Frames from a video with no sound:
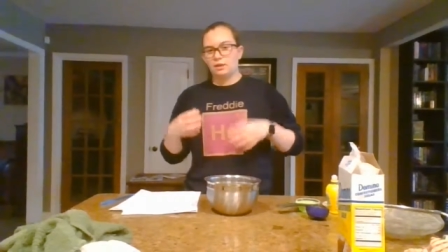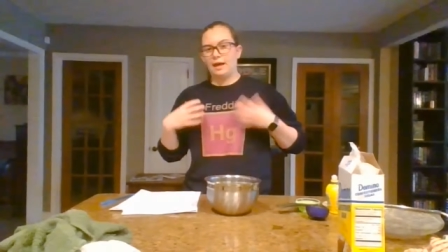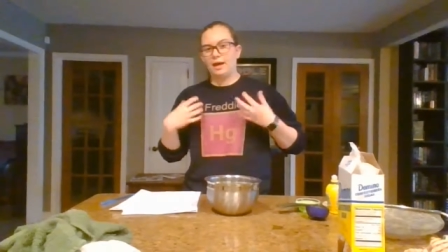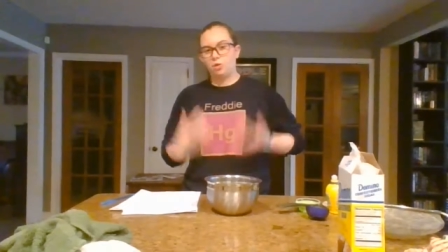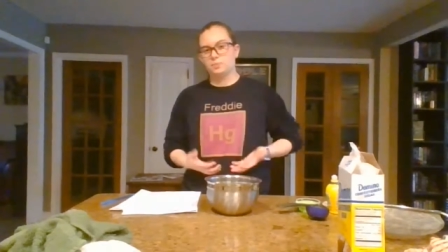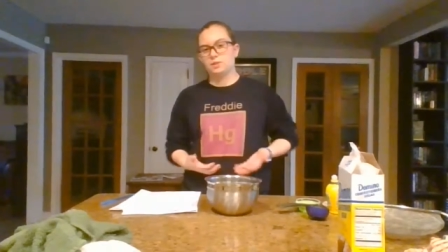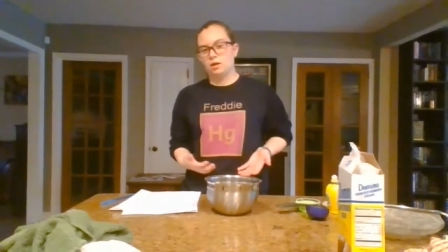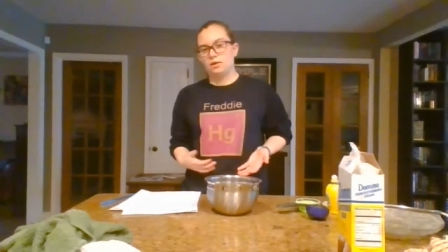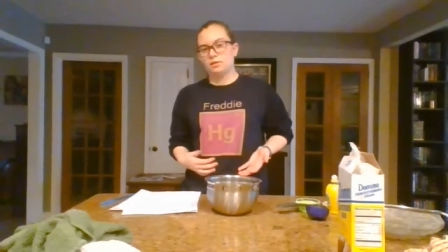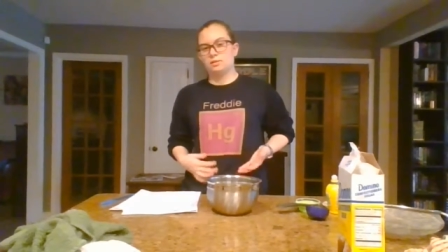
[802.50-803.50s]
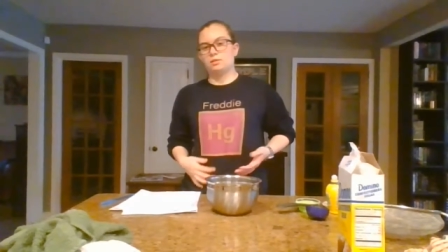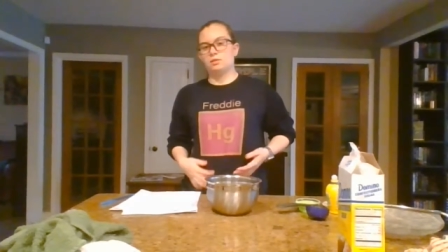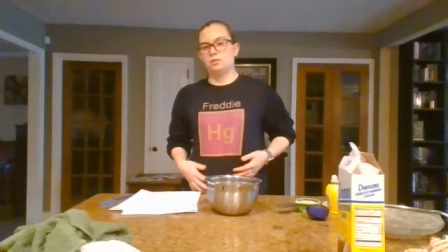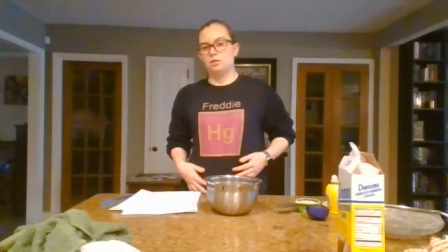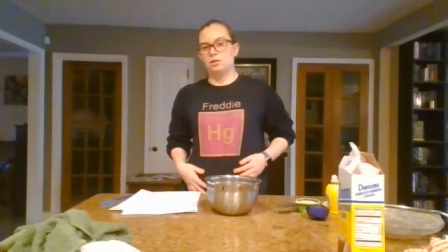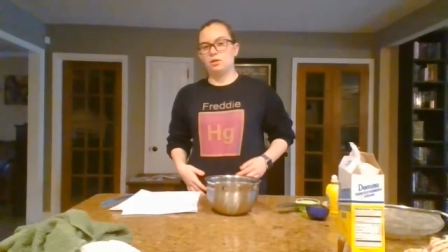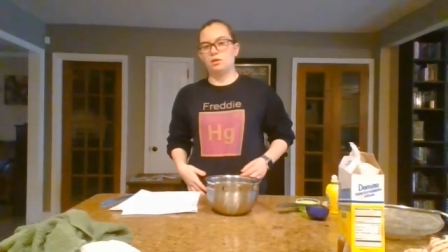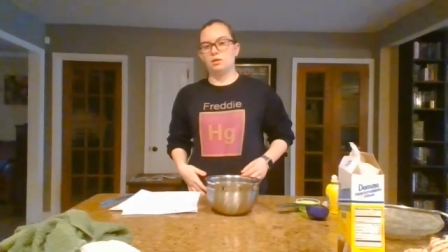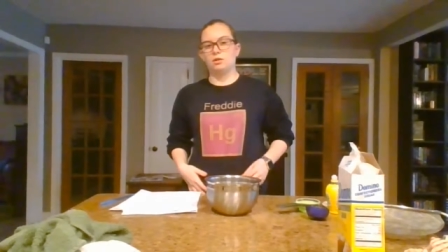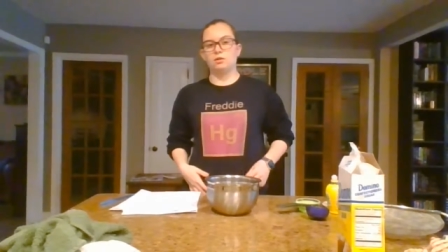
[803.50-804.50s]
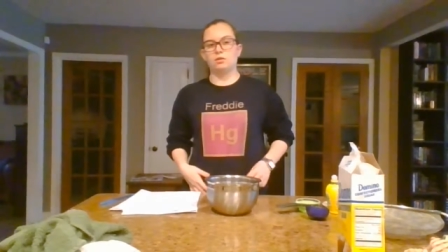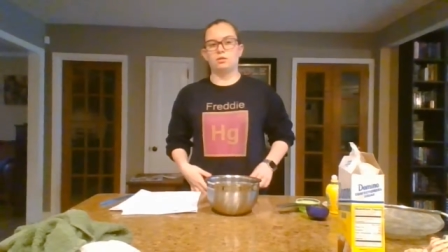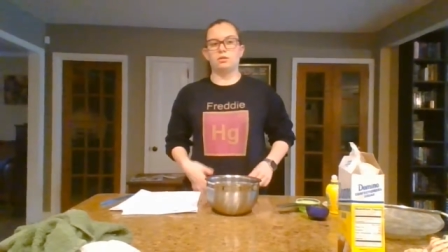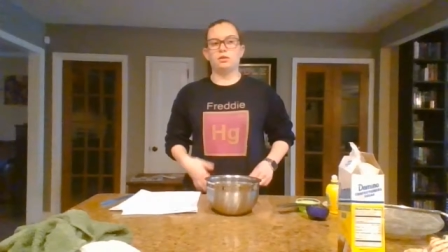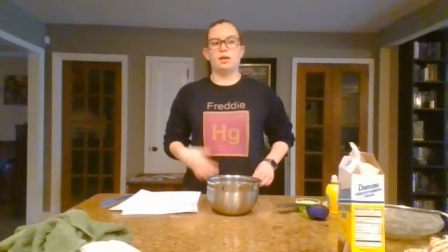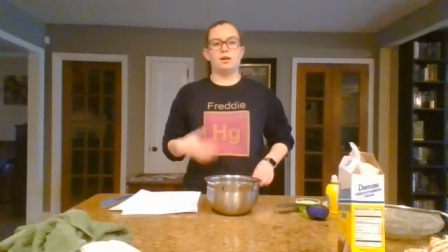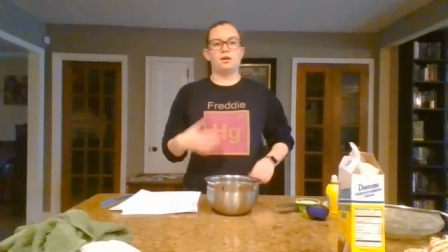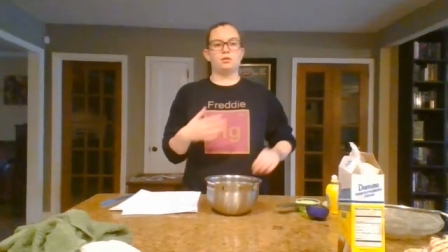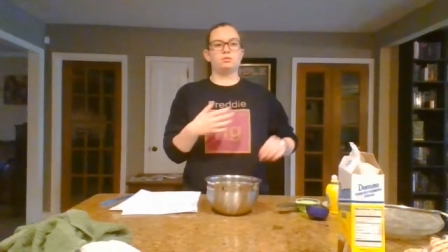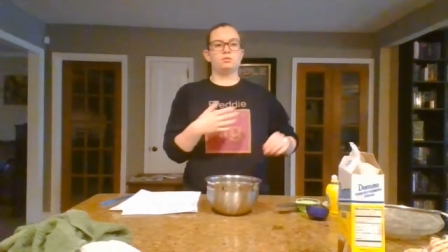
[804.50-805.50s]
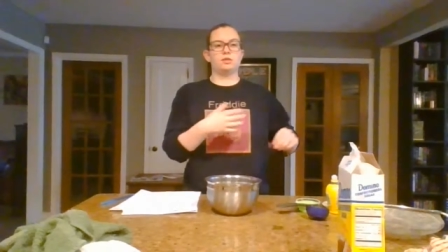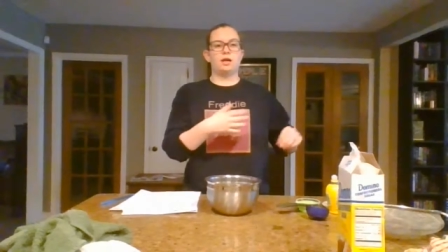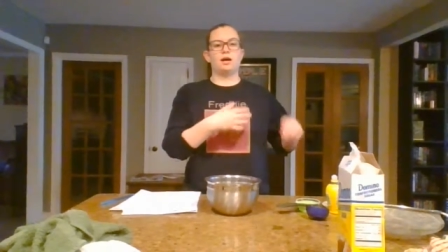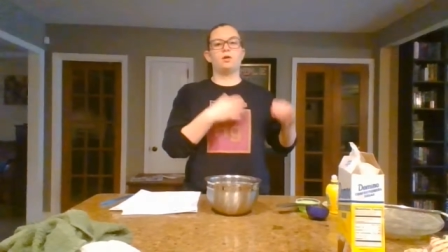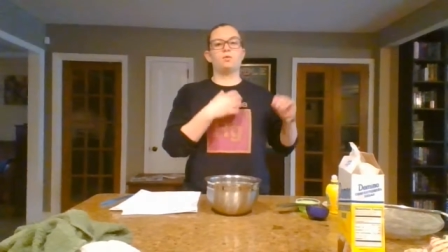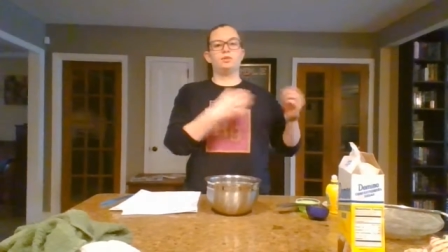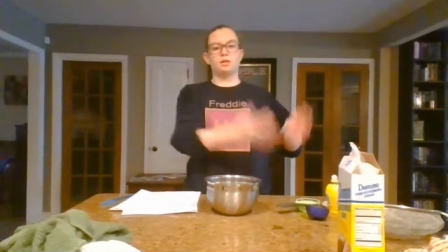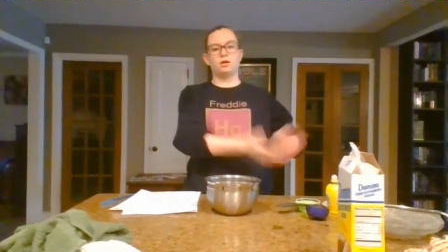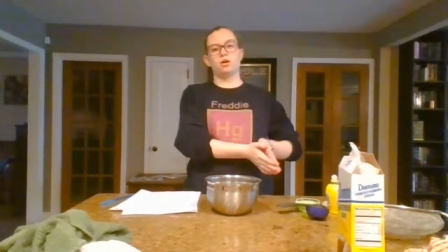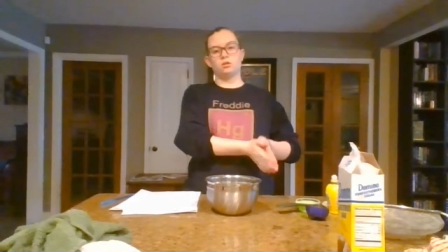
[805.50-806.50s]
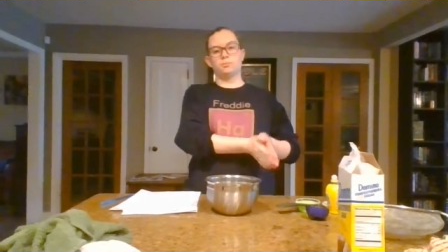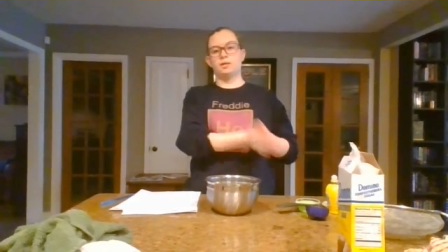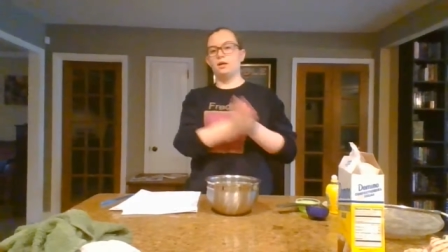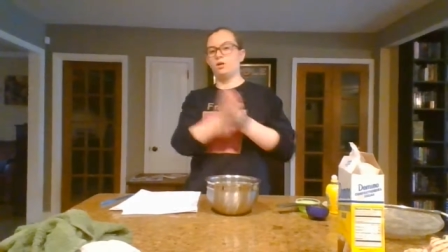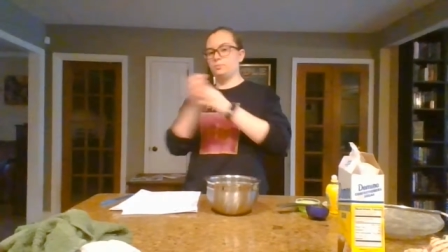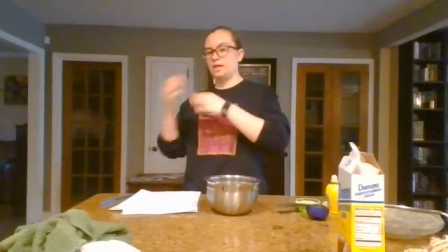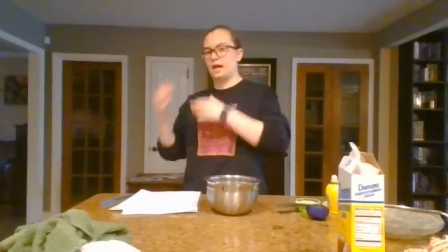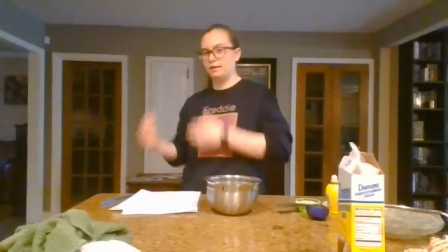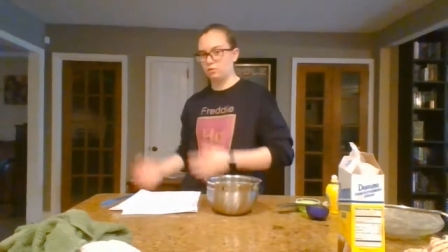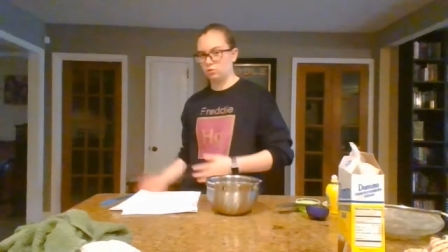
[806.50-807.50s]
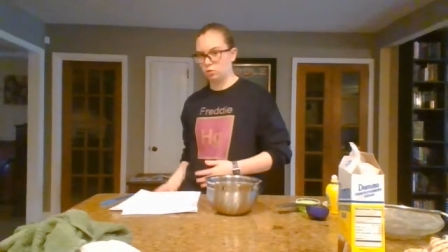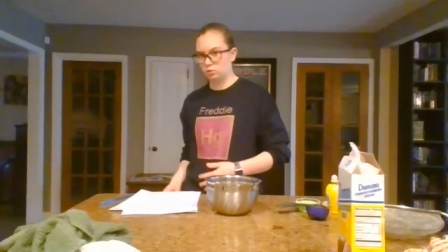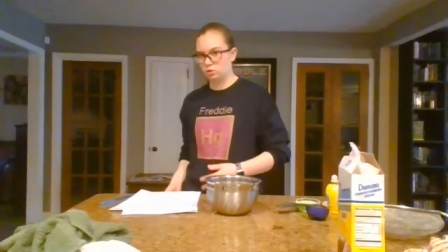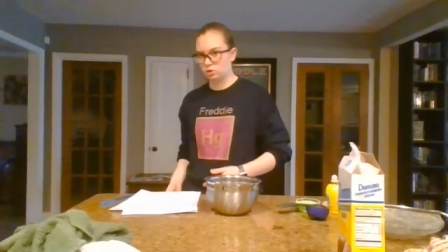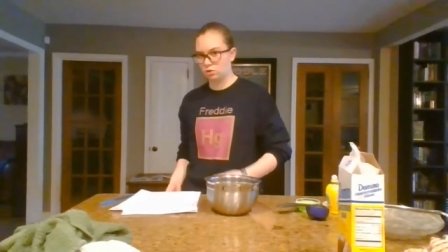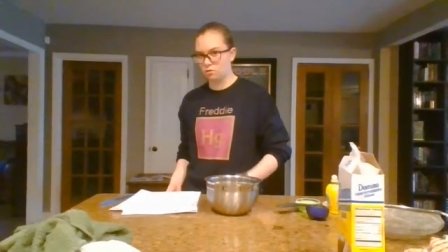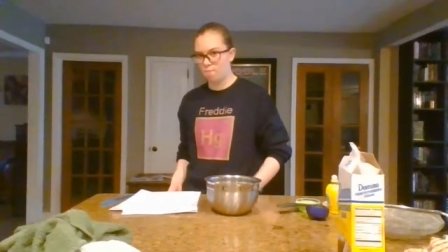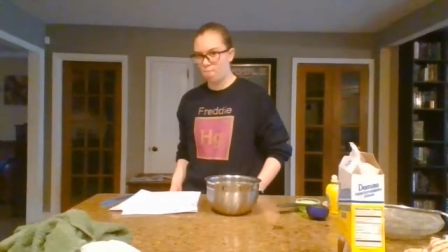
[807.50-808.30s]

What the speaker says: helps us and how the economy helps agriculture.